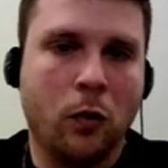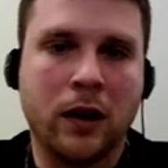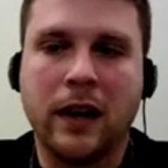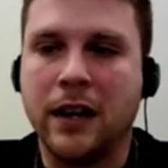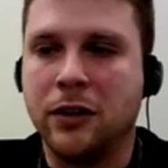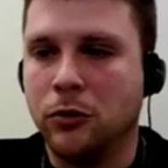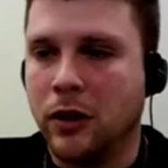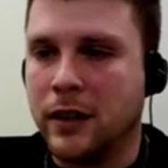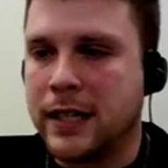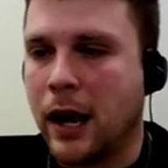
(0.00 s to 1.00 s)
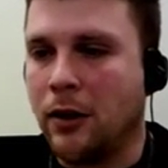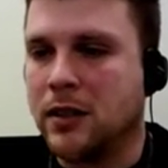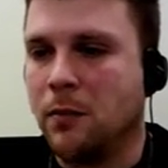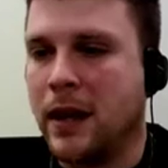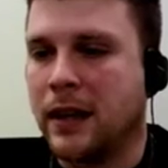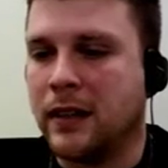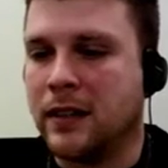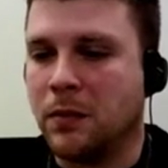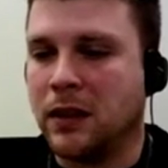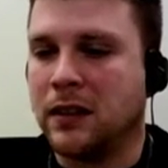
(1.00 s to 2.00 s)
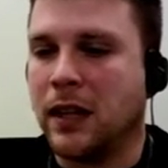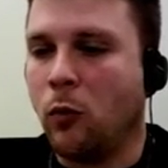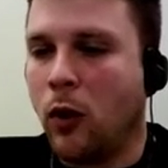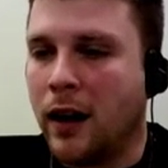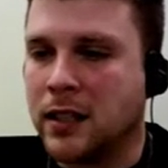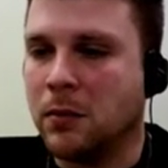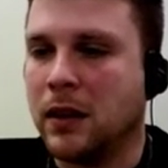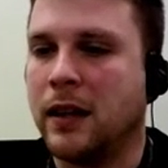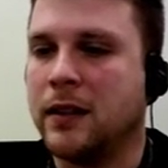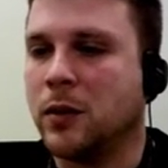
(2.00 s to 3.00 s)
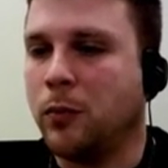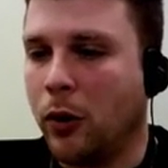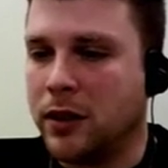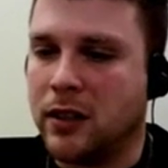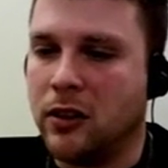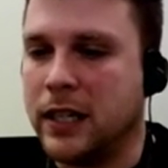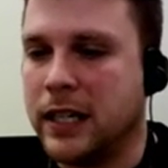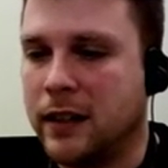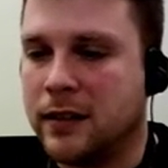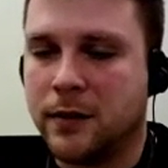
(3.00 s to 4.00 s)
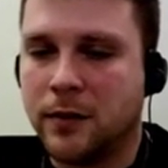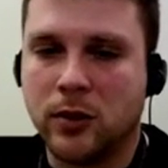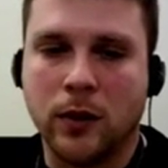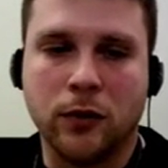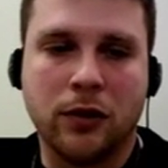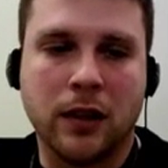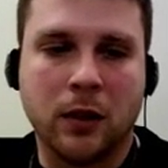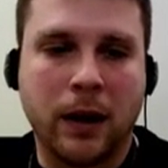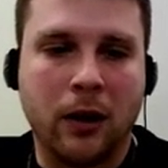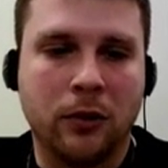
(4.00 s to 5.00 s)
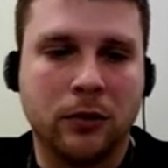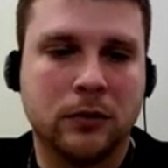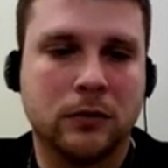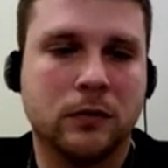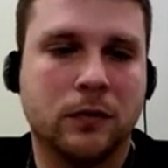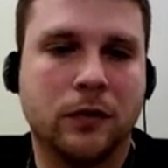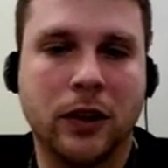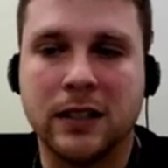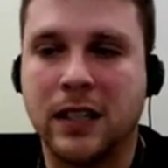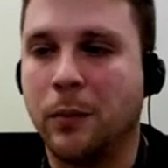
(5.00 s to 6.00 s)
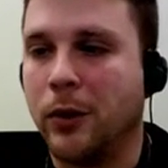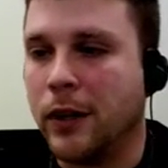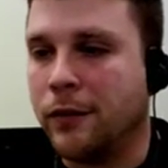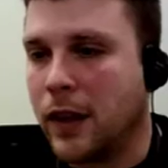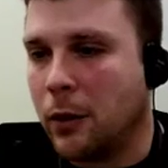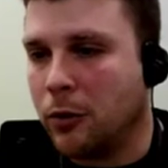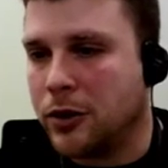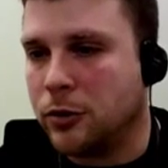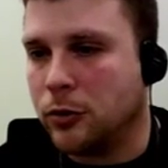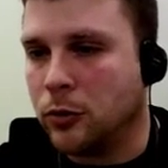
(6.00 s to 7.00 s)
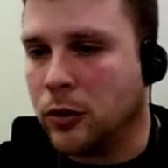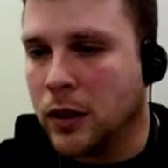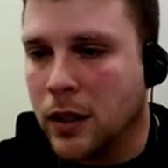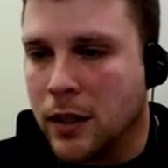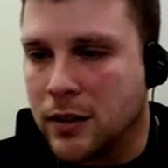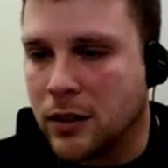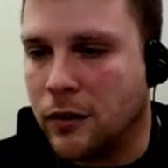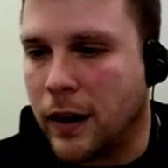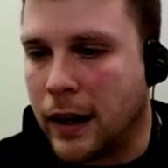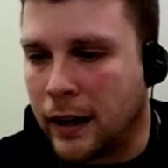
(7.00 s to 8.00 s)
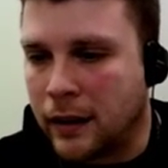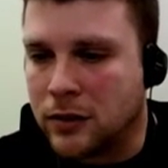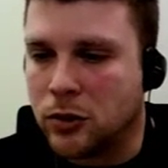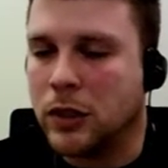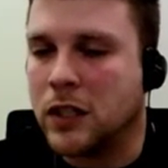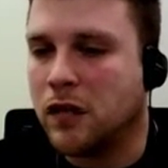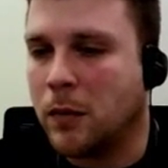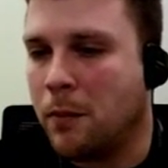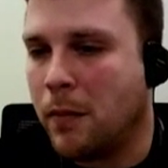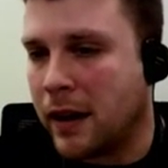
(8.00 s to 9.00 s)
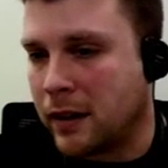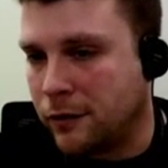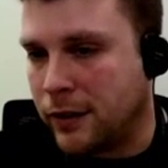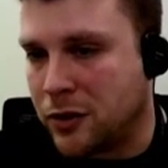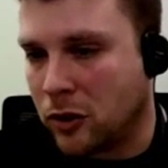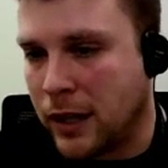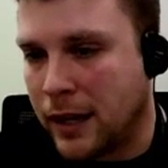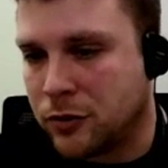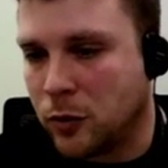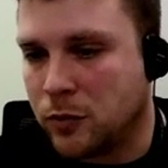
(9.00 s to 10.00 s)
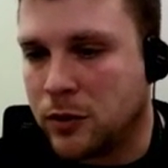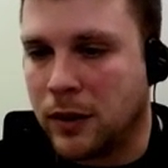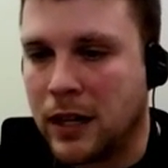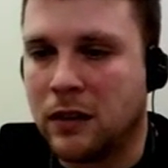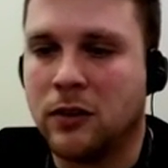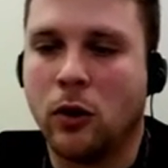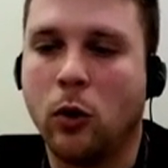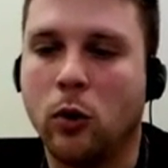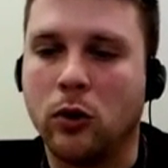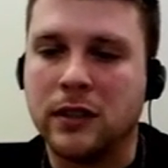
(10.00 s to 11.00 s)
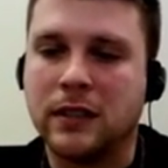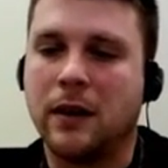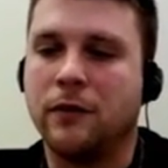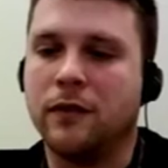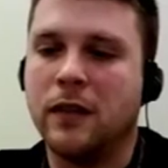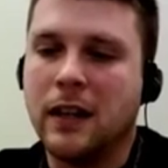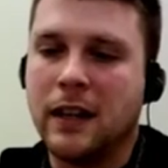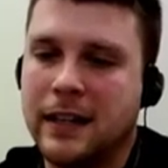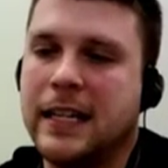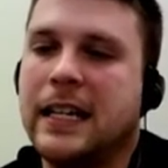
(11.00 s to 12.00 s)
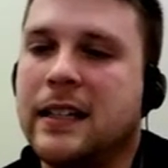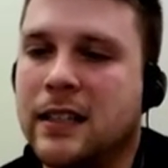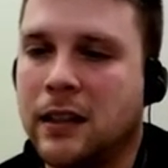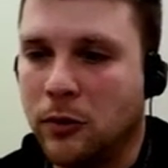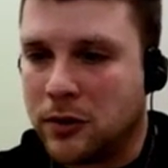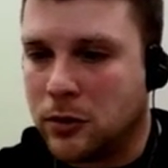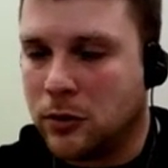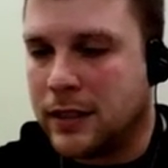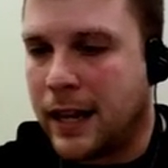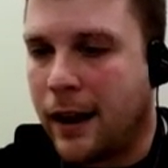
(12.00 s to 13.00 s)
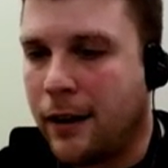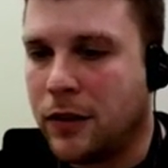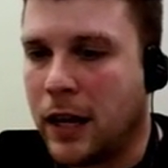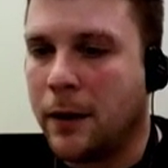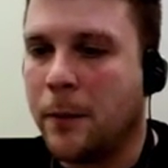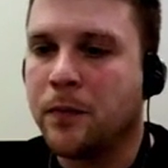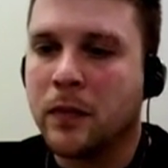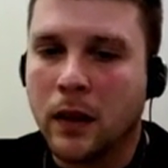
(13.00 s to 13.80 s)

could I do to this house to make it something that they want, something that supports their needs? So if you think about, for example, if they were to survey students from our medically fragile classrooms, right? There's a whole set of needs that those students have that